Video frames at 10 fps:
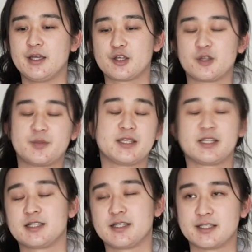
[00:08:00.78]
could
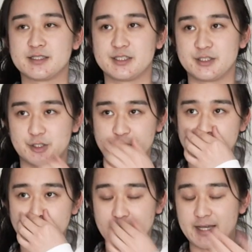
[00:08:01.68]
potentially consider good
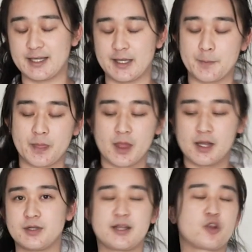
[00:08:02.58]
or liking.
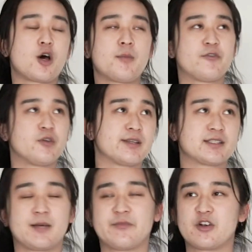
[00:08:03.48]
And on top of all
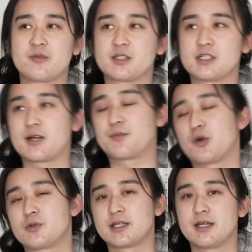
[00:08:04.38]
this, I'm very much like
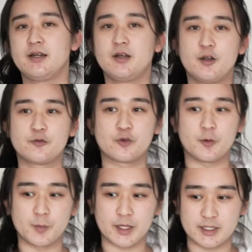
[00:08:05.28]
approaching it
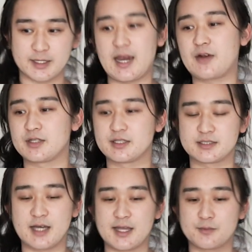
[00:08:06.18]
from like a character
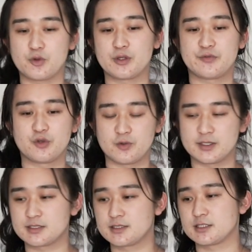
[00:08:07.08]
design point of view, where
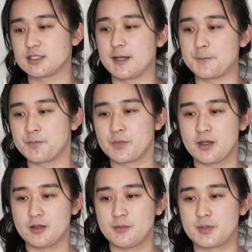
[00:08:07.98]
it's just like
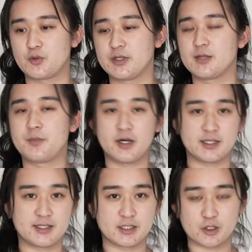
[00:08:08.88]
between the
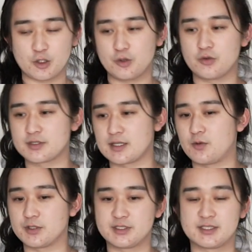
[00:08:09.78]
body and the clothes, I
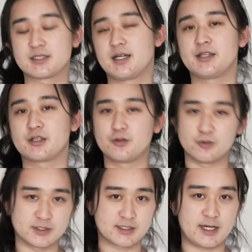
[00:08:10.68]
want to design the
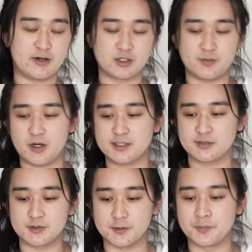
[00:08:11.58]
coolest character
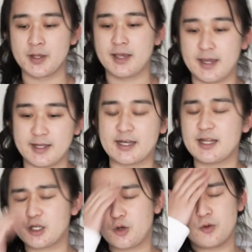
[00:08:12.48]
possible. And I kind